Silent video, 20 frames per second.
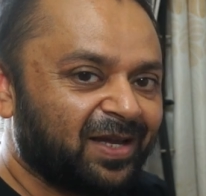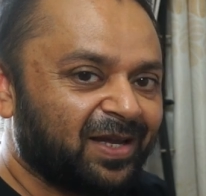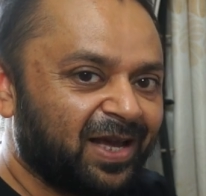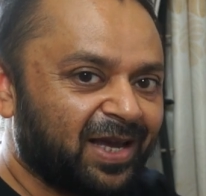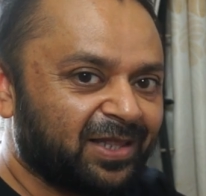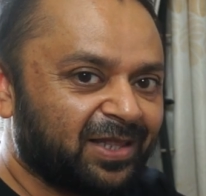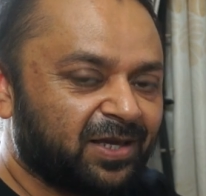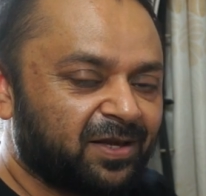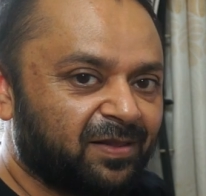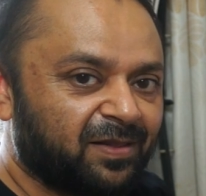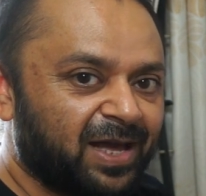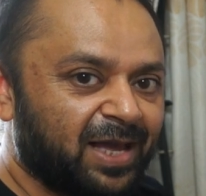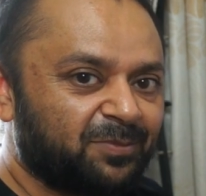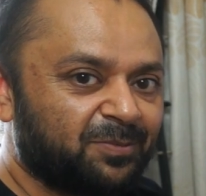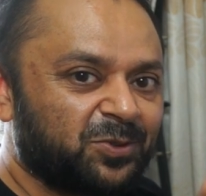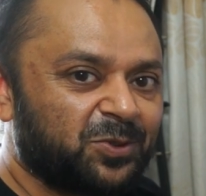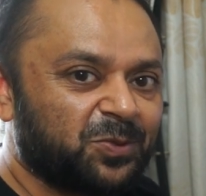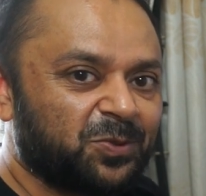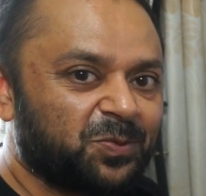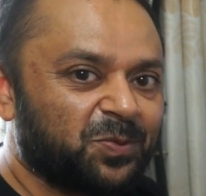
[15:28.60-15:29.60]
and
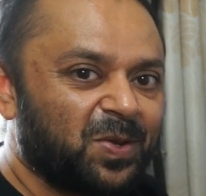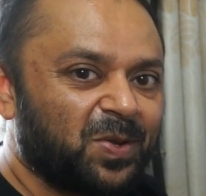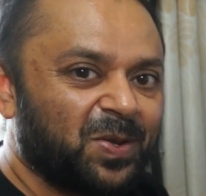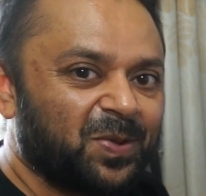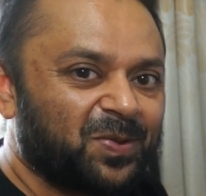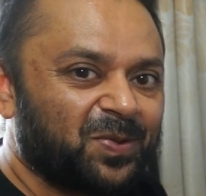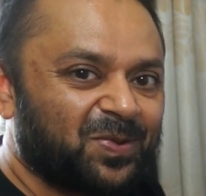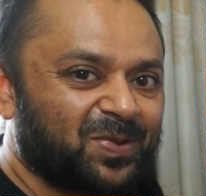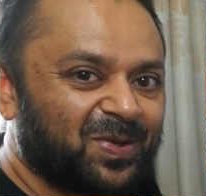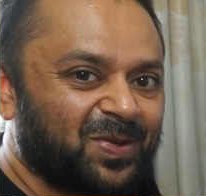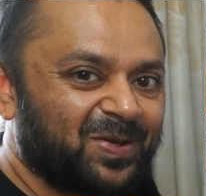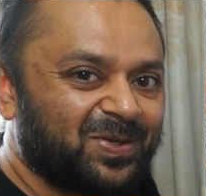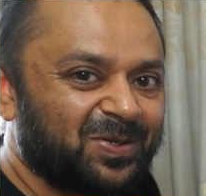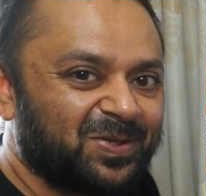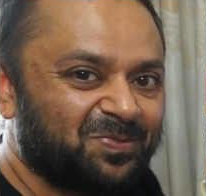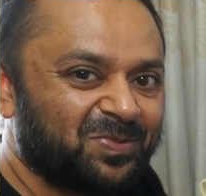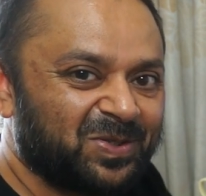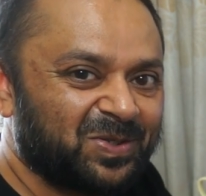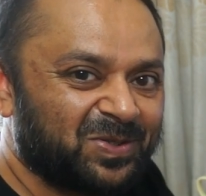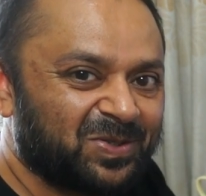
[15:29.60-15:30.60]
climb to
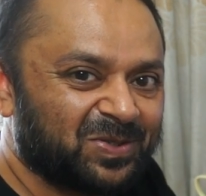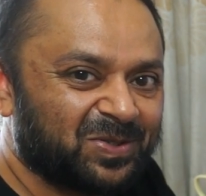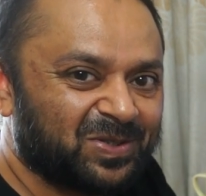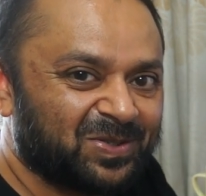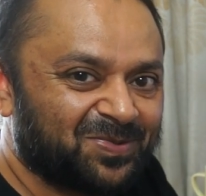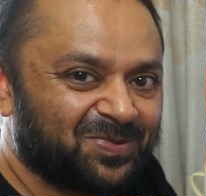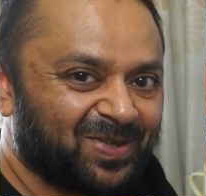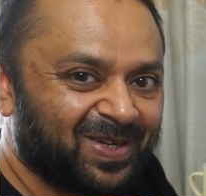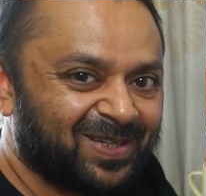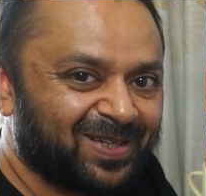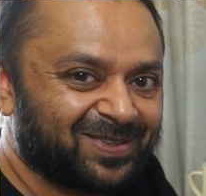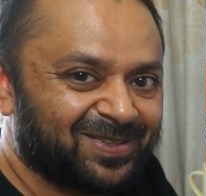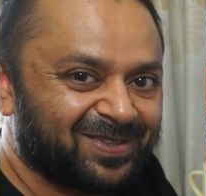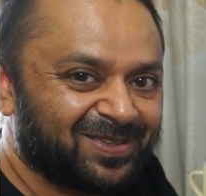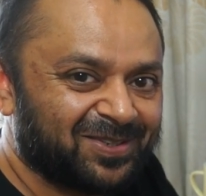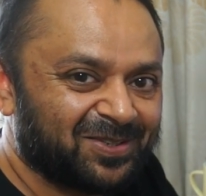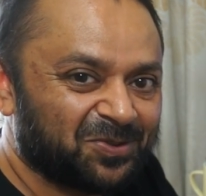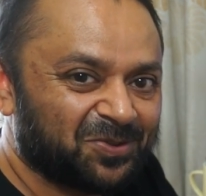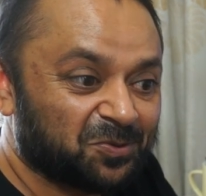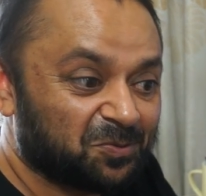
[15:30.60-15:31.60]
thirty meters of
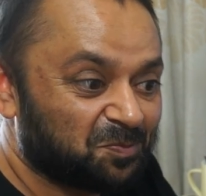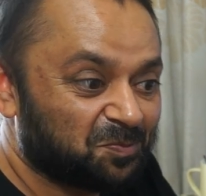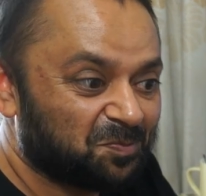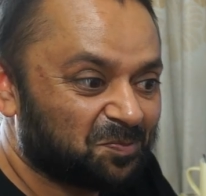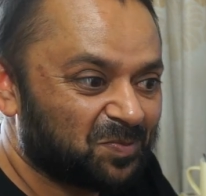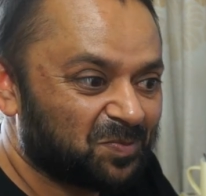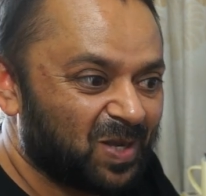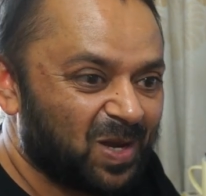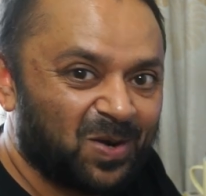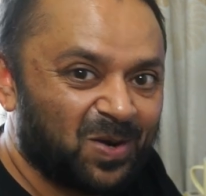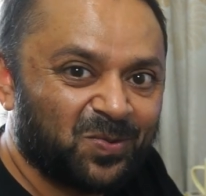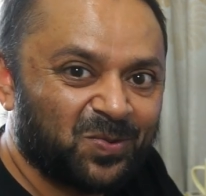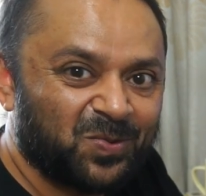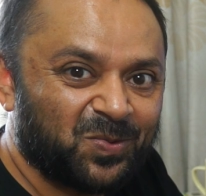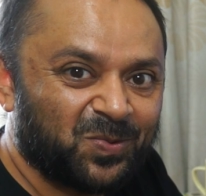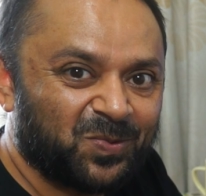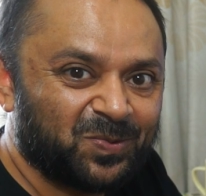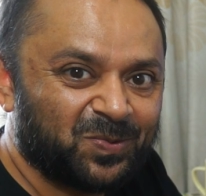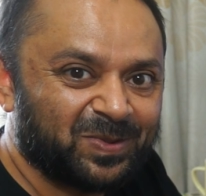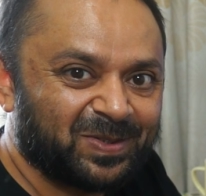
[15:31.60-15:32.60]
altitude. How
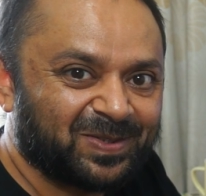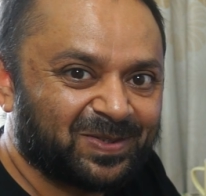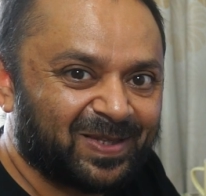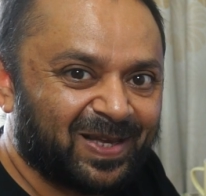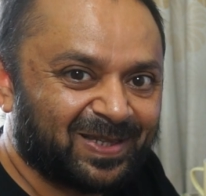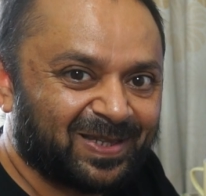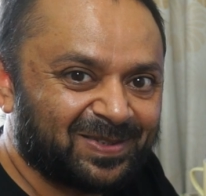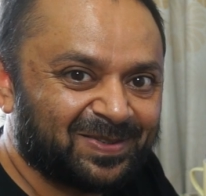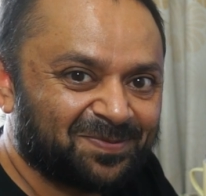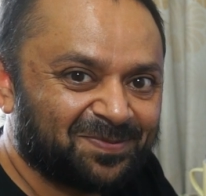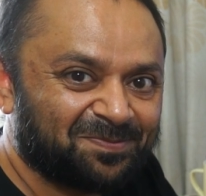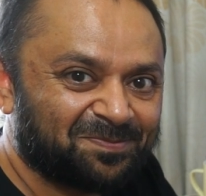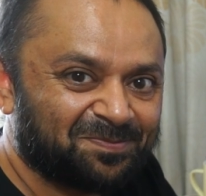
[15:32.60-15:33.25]
cool is that?